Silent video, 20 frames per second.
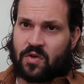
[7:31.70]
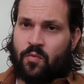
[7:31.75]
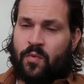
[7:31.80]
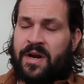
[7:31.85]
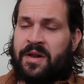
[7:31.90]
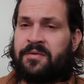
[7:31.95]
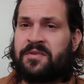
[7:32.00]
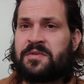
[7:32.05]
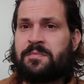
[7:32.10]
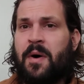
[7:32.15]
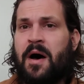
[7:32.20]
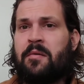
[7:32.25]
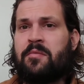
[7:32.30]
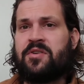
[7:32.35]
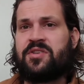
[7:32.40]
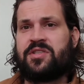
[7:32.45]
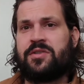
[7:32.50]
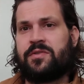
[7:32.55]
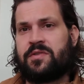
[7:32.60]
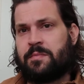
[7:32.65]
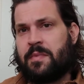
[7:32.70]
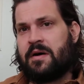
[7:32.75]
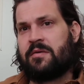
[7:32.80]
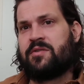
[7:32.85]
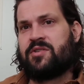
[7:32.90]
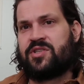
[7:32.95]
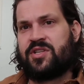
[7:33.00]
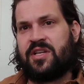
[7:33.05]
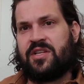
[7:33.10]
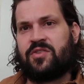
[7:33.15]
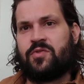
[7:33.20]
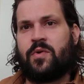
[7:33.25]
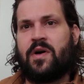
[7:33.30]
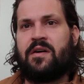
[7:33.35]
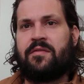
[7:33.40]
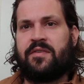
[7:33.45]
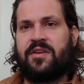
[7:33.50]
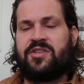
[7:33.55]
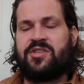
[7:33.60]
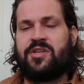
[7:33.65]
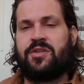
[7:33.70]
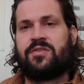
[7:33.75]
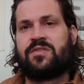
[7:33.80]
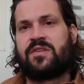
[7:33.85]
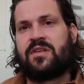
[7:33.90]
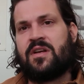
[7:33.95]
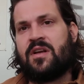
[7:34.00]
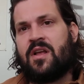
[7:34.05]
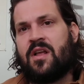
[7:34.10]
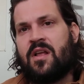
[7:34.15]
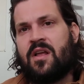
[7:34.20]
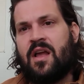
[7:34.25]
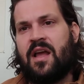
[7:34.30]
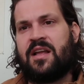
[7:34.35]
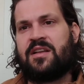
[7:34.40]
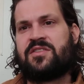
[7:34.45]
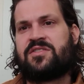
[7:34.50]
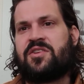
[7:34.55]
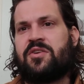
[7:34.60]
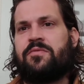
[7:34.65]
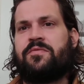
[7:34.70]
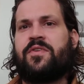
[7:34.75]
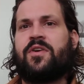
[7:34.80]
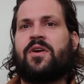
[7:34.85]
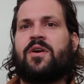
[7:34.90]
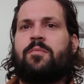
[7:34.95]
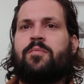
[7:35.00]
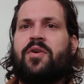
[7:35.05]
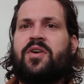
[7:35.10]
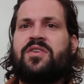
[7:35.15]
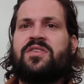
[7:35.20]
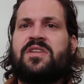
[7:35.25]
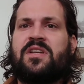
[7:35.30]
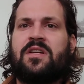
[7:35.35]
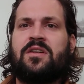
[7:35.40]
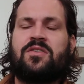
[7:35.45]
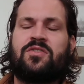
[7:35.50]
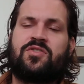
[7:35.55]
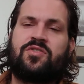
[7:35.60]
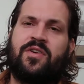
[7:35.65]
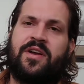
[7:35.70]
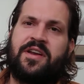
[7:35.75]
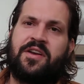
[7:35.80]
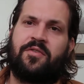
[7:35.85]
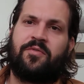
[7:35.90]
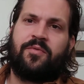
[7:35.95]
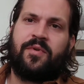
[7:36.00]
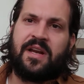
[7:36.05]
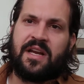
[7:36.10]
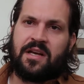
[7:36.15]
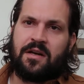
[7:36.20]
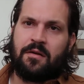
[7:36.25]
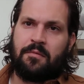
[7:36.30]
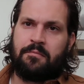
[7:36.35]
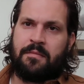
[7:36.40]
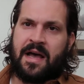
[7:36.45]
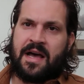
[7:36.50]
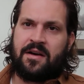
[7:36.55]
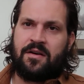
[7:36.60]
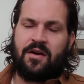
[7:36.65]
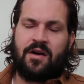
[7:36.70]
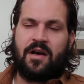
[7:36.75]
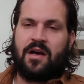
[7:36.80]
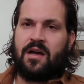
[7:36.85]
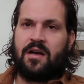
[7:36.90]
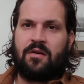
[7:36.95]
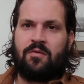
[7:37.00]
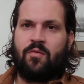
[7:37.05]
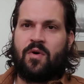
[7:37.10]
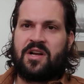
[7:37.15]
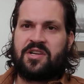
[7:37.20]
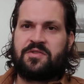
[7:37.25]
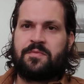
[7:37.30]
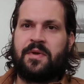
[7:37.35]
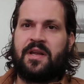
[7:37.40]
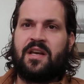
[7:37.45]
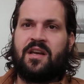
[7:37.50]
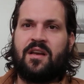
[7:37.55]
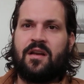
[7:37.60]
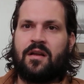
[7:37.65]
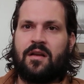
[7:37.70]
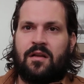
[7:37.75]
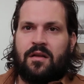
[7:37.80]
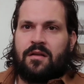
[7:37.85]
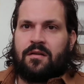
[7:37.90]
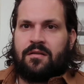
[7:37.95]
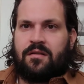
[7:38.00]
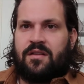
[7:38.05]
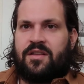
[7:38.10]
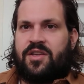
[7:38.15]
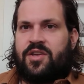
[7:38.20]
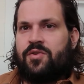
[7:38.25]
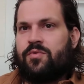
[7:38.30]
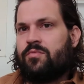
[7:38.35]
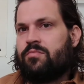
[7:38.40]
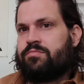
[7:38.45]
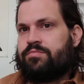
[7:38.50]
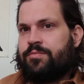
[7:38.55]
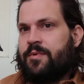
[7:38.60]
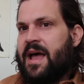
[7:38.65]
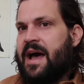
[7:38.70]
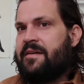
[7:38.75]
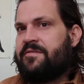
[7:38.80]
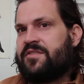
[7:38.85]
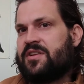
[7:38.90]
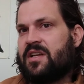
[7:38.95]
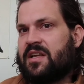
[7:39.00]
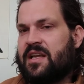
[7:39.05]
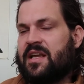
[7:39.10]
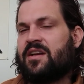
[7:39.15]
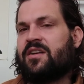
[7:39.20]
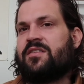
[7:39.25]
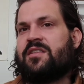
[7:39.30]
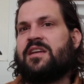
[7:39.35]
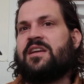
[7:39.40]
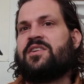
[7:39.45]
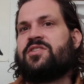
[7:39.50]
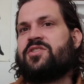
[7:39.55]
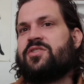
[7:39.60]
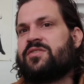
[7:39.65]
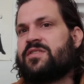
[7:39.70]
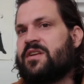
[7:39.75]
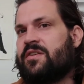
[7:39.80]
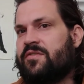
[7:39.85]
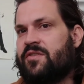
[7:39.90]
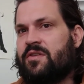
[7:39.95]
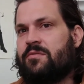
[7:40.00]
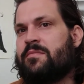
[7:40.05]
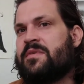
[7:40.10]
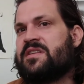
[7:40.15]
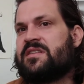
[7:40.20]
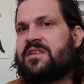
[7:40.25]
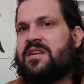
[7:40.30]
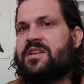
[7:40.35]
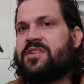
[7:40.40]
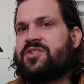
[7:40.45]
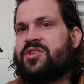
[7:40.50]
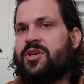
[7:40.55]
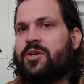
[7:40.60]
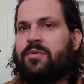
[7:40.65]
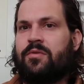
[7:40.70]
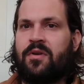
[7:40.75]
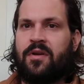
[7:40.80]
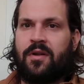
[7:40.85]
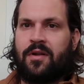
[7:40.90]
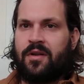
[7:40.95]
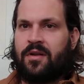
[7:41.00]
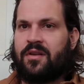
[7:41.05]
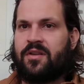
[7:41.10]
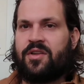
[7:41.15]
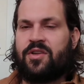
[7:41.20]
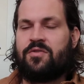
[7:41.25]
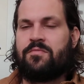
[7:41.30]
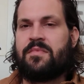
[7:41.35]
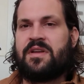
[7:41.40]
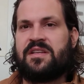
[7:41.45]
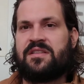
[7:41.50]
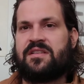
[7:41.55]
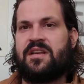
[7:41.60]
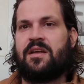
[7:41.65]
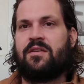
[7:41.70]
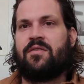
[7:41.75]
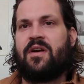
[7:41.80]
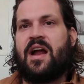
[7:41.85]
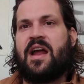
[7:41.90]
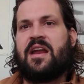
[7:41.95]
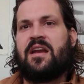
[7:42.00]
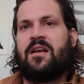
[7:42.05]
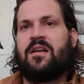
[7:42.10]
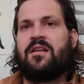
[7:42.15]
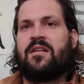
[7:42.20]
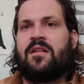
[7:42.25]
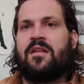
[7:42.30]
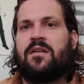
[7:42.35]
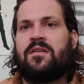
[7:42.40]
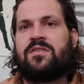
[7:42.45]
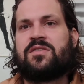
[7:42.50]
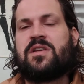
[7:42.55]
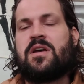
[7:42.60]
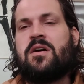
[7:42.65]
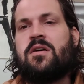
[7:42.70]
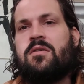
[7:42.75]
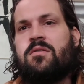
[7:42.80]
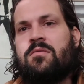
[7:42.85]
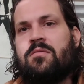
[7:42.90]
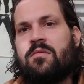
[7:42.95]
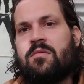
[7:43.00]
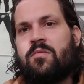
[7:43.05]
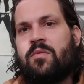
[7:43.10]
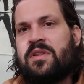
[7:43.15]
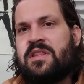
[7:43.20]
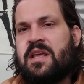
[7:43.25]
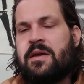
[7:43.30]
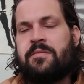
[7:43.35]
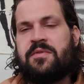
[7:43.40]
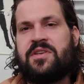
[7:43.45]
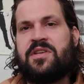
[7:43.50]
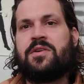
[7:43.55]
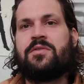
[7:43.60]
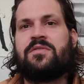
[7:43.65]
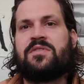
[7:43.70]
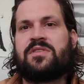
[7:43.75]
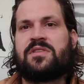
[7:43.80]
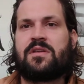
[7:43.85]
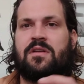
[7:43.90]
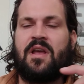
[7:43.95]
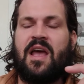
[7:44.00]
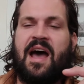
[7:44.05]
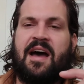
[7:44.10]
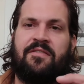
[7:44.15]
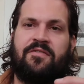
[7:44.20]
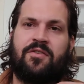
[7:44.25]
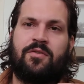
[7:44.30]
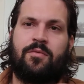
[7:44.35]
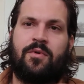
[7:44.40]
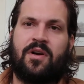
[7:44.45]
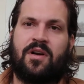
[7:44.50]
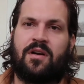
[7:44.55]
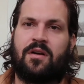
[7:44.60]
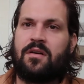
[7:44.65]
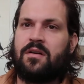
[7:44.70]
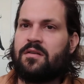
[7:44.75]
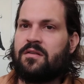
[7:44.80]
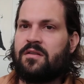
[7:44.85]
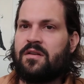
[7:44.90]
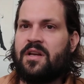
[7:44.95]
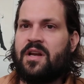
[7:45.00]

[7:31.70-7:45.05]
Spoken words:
When it was published in 12 issues, and so if you're a person trying to read Watchmen, you have to get all the issues, and if you miss an issue, you missed it, right? So what they would do is afterward,